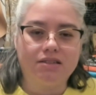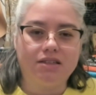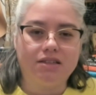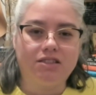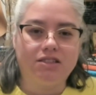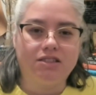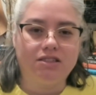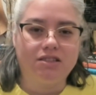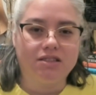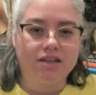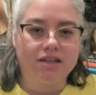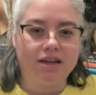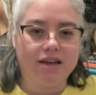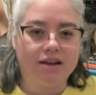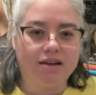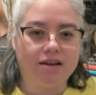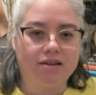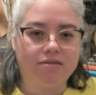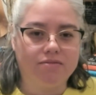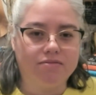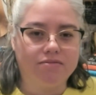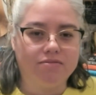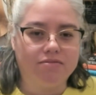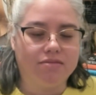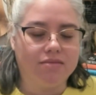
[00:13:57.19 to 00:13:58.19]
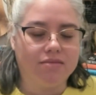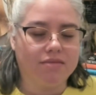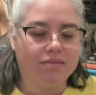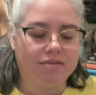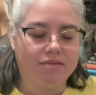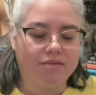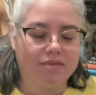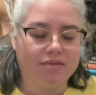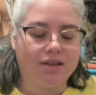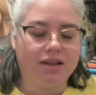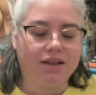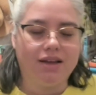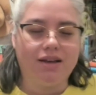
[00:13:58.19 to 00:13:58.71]
It's just like,
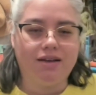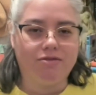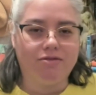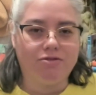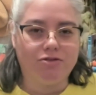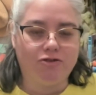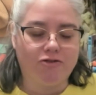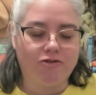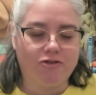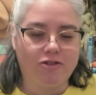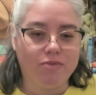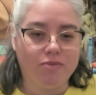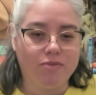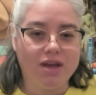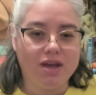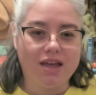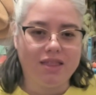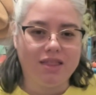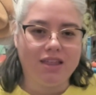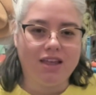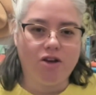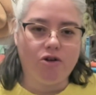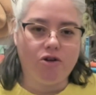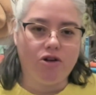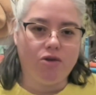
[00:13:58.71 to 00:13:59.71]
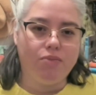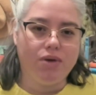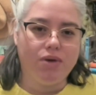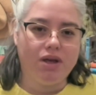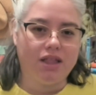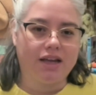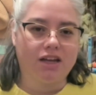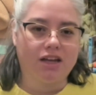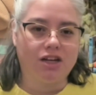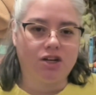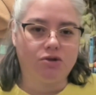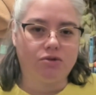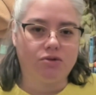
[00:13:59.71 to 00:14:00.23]
for me, I think it would be
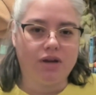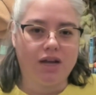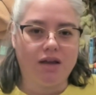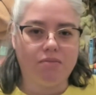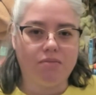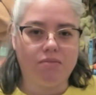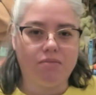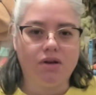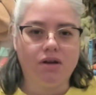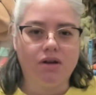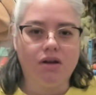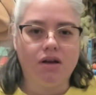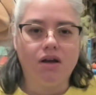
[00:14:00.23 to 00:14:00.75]
like a dream.